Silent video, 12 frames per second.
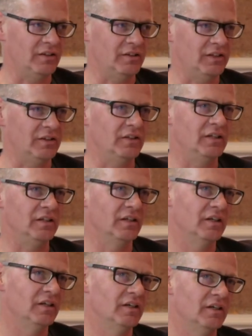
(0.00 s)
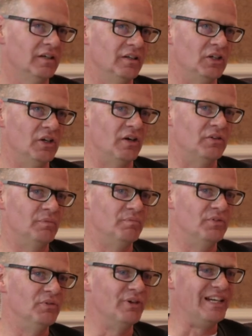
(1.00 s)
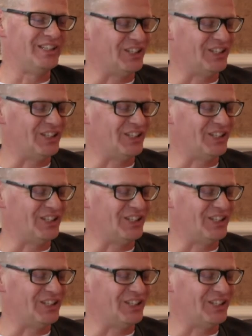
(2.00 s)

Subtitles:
I think the really